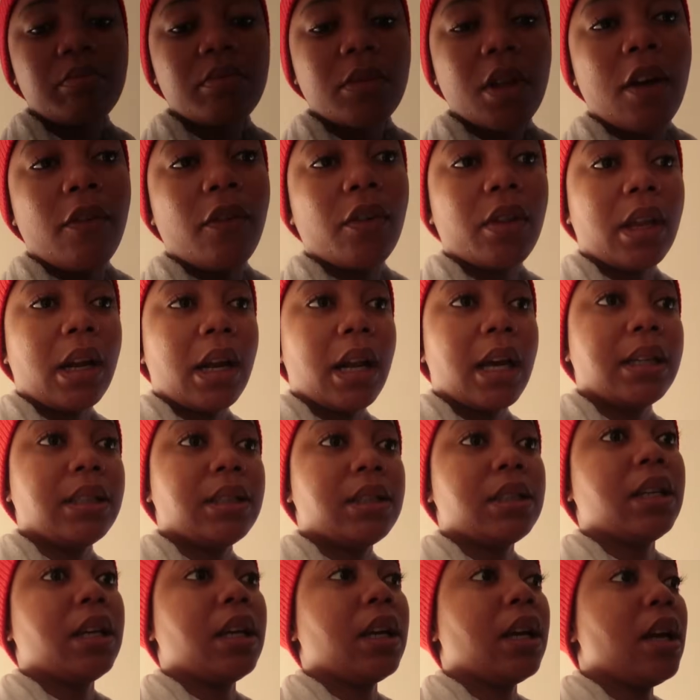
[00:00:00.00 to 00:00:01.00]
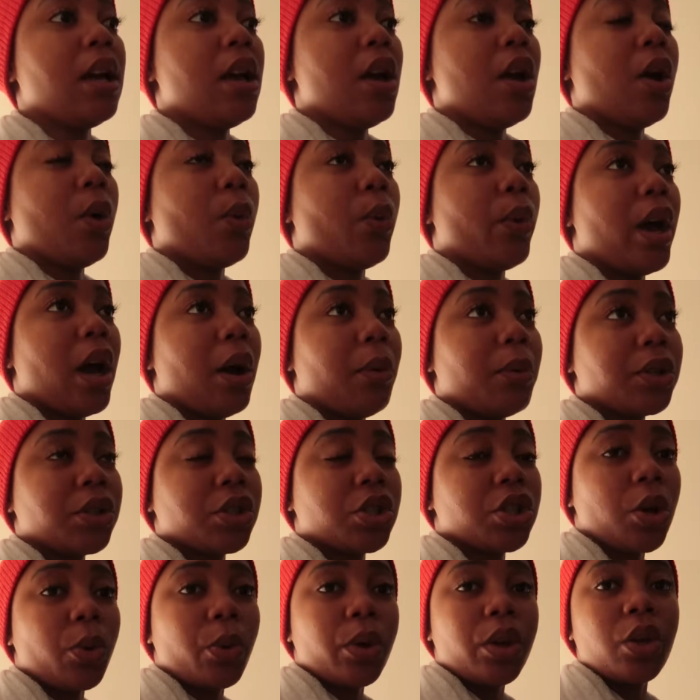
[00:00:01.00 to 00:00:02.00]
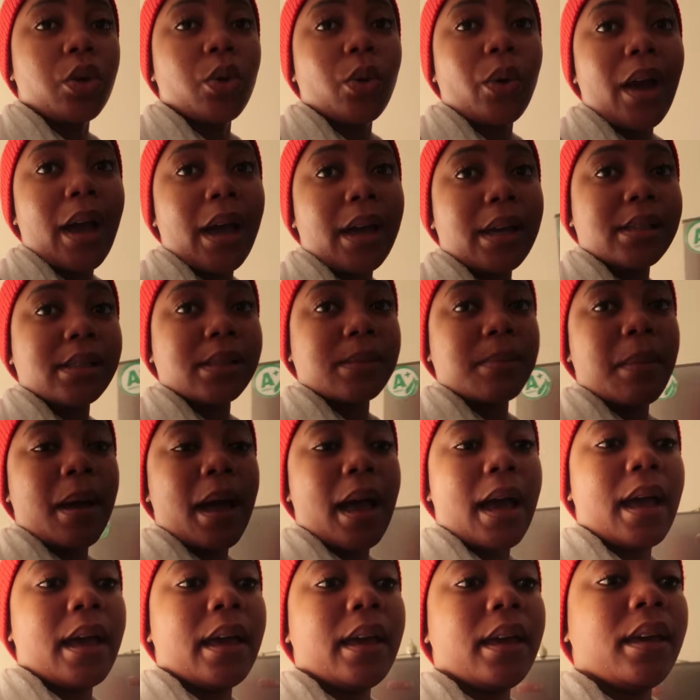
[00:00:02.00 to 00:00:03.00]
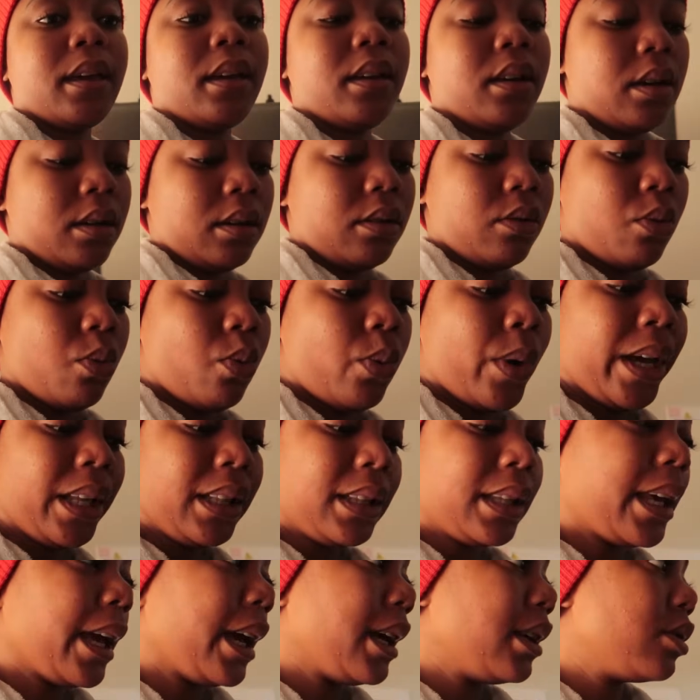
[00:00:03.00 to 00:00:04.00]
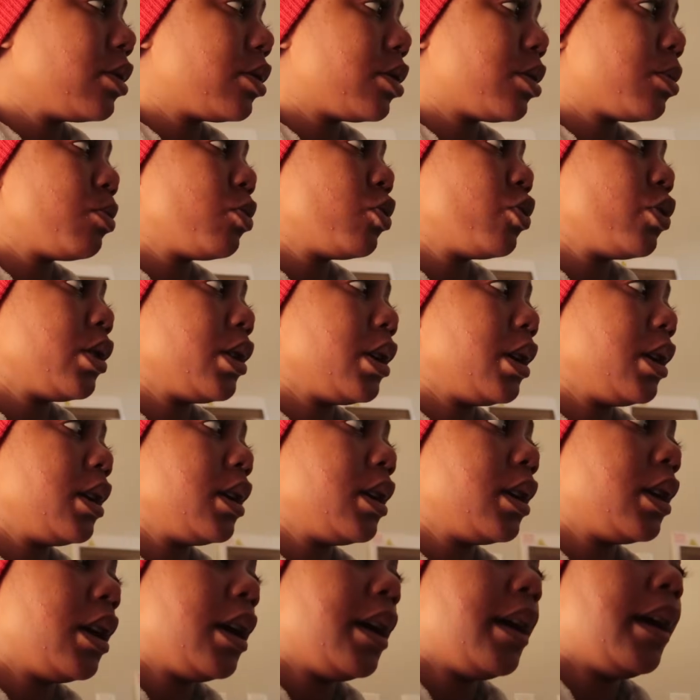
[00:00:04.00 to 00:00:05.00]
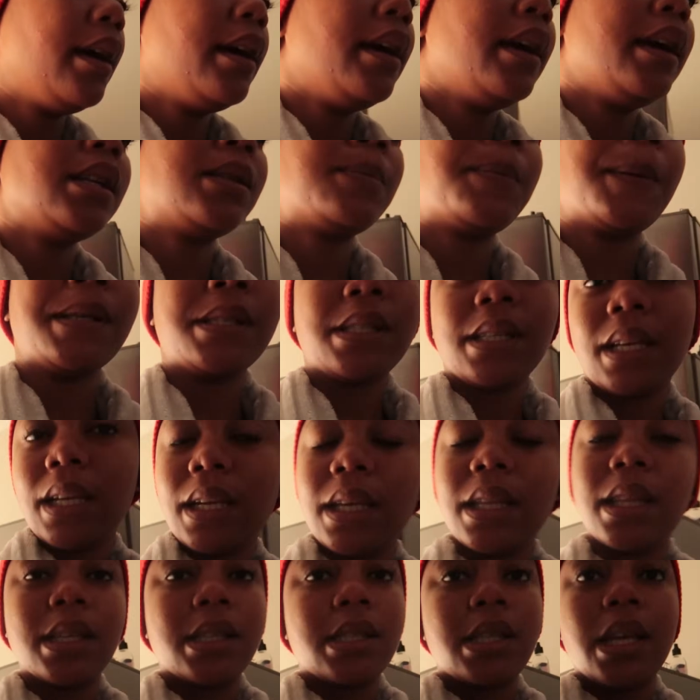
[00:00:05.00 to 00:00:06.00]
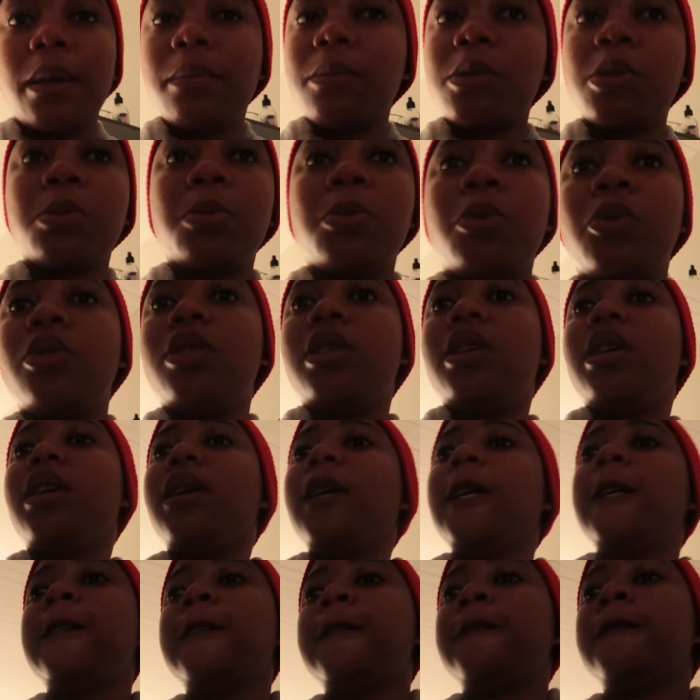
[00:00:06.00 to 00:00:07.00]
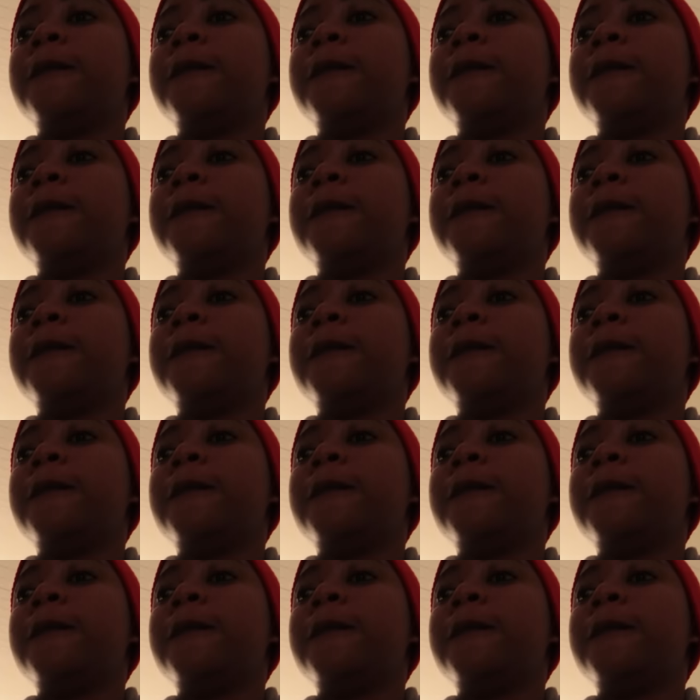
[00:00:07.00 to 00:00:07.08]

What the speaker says: for the lighting, where I was showing you guys my weight gain smoothie. It's basically the same smoothie